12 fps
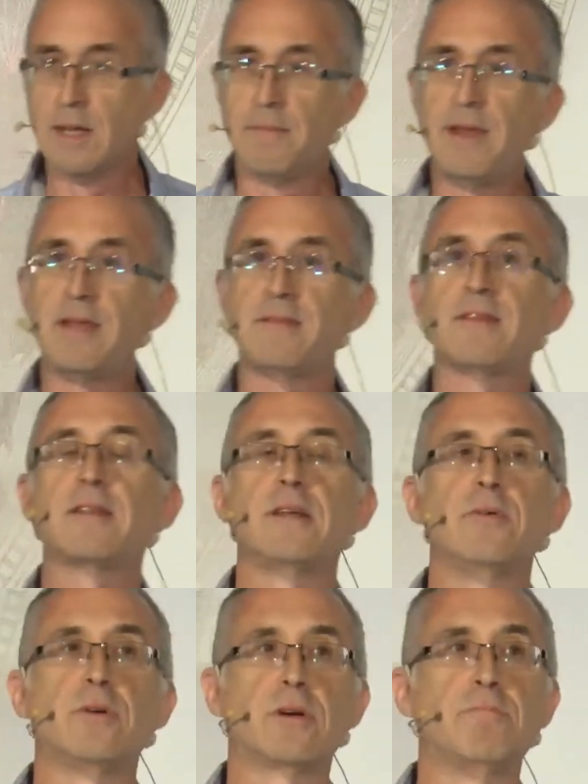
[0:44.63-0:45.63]
Basically,
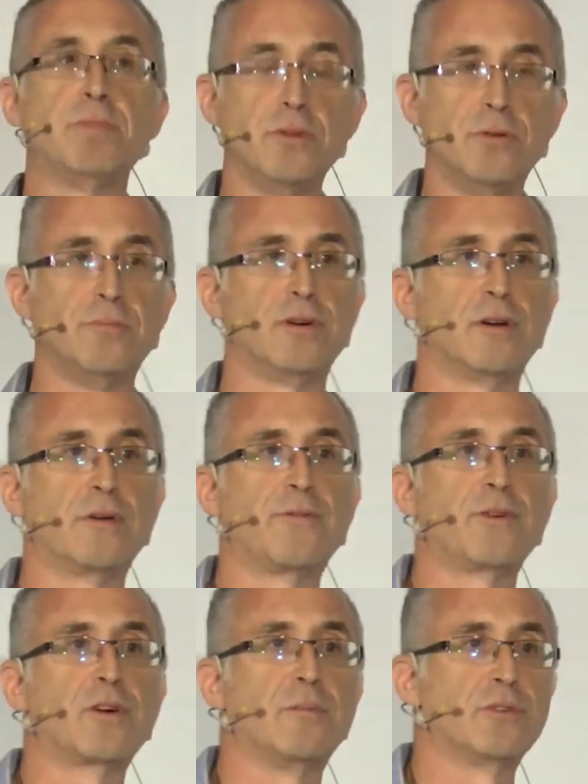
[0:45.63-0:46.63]
we're Bloomberg
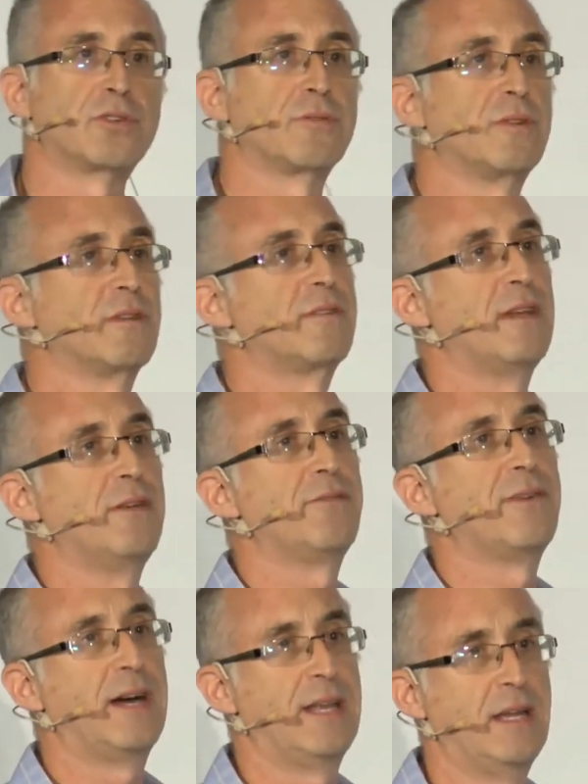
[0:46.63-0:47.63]
for commercial real estate
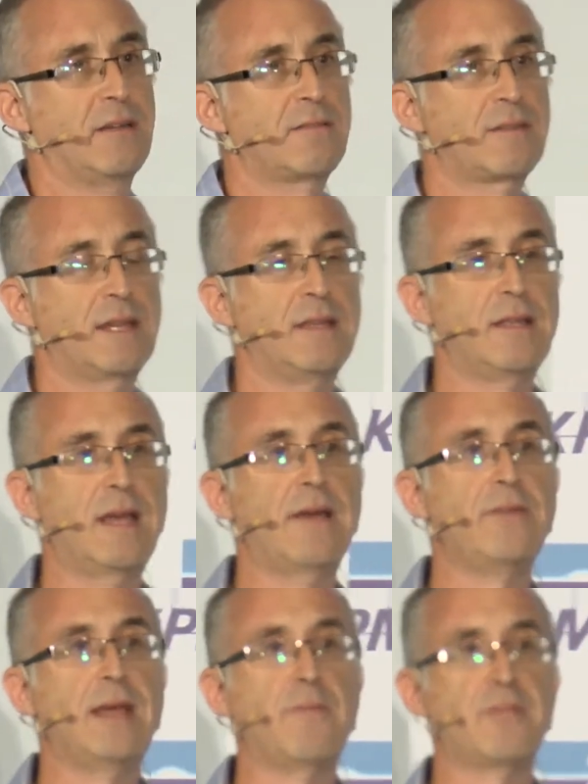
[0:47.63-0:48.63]
finance, and the
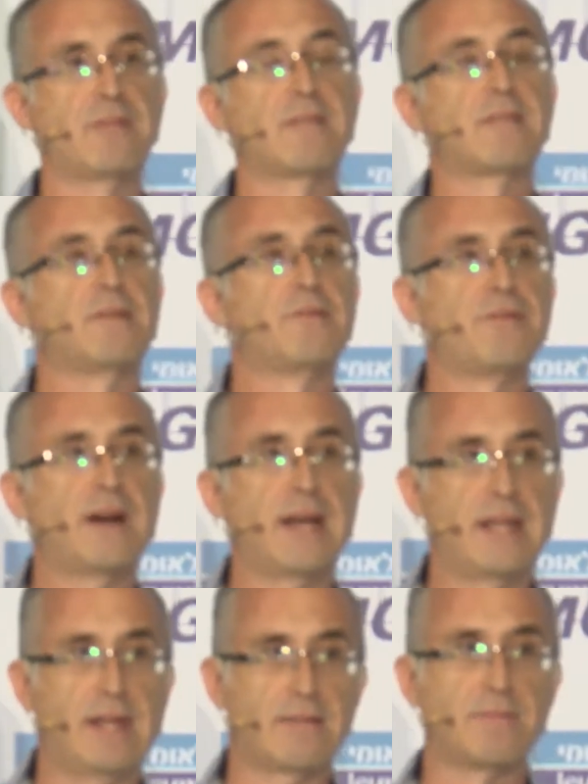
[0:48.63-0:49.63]
heavy emphasis on
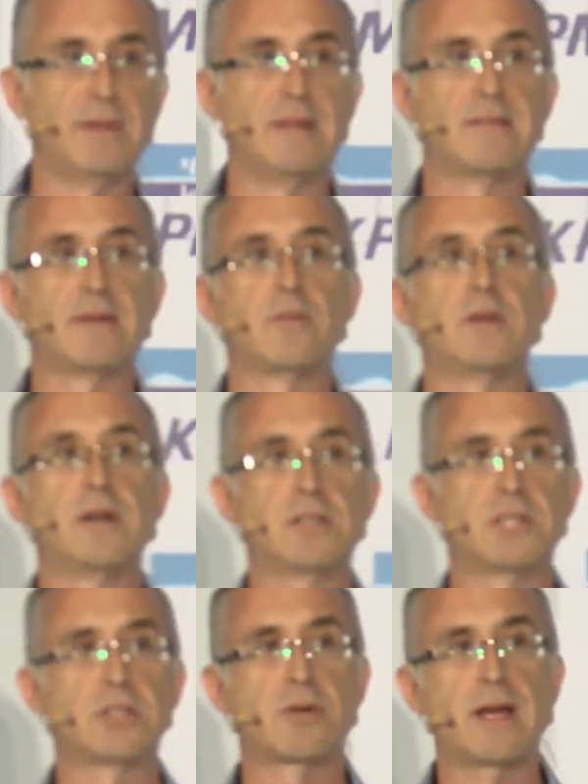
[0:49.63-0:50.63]
finance means that we're not
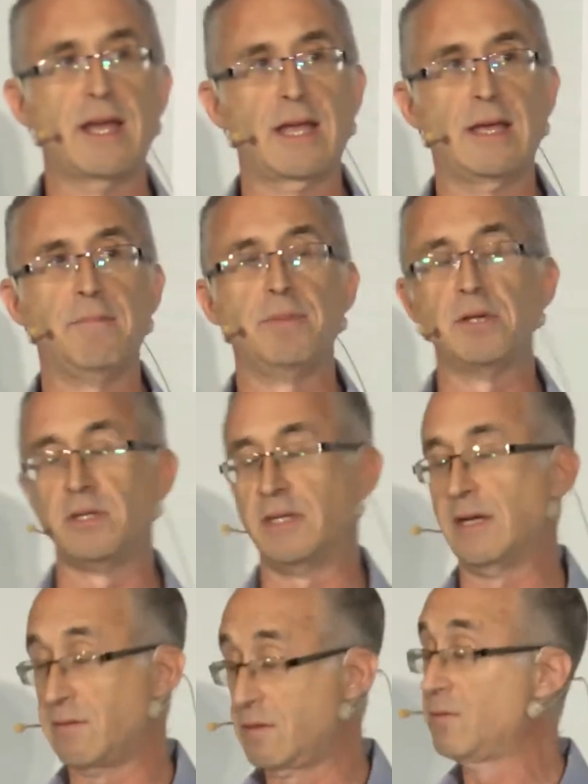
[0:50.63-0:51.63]
just tracking
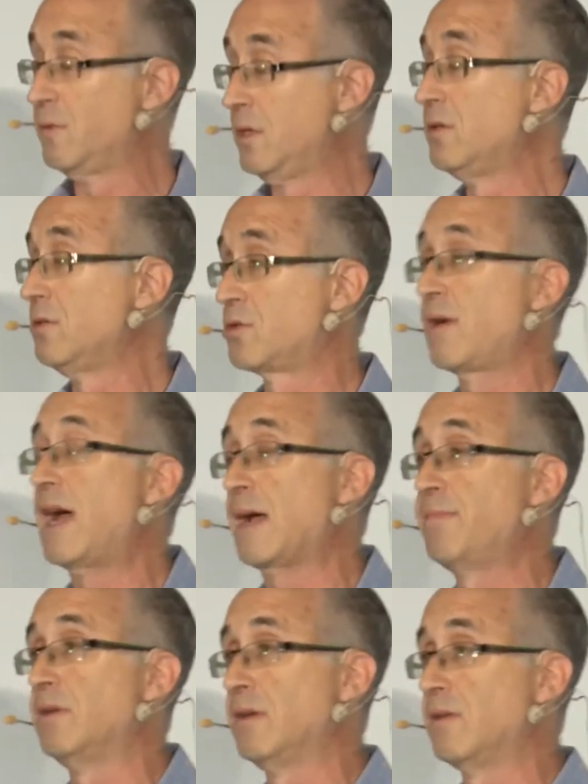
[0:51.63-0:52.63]
buildings. We do track
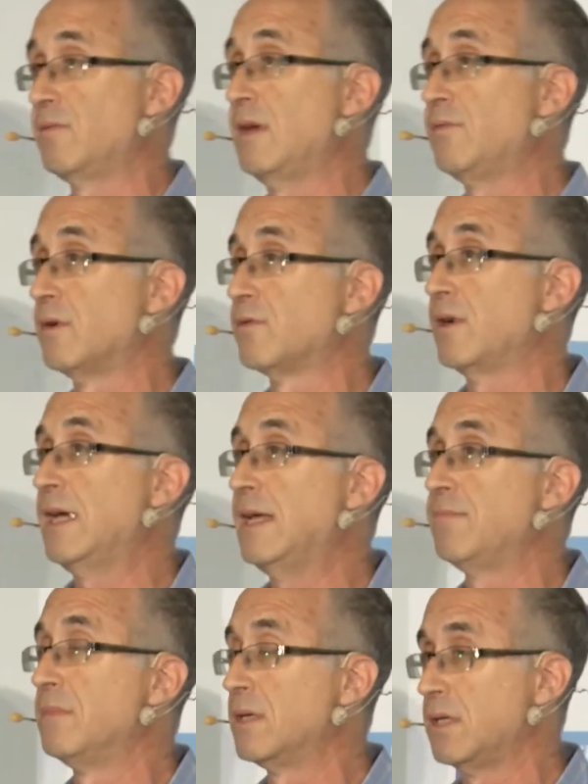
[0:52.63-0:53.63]
buildings. We have over 8
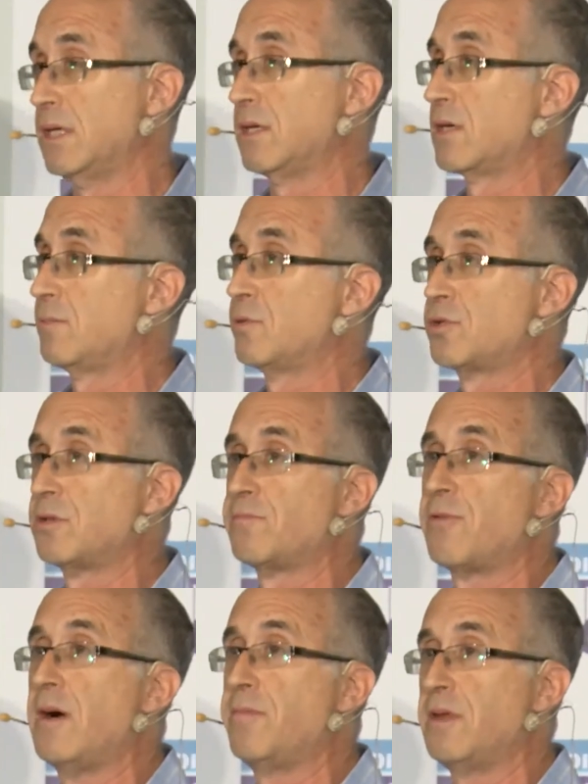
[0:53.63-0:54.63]
million commercial
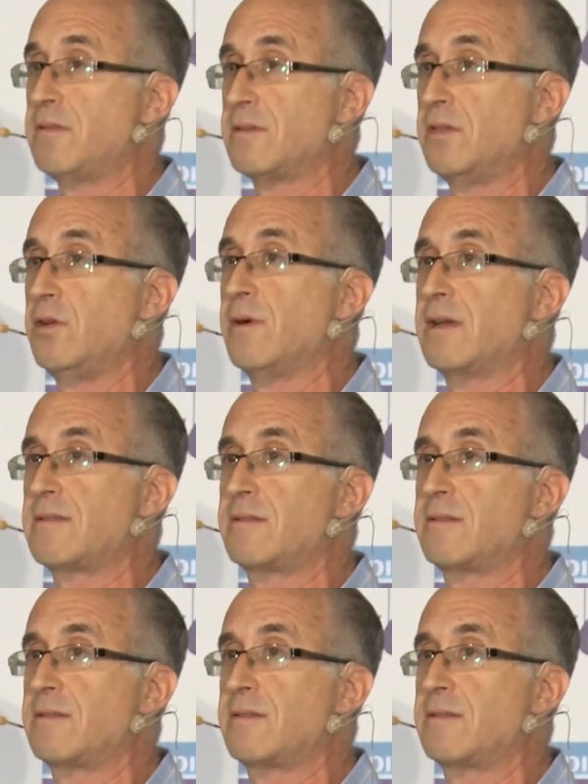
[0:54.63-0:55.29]
properties in the U.S.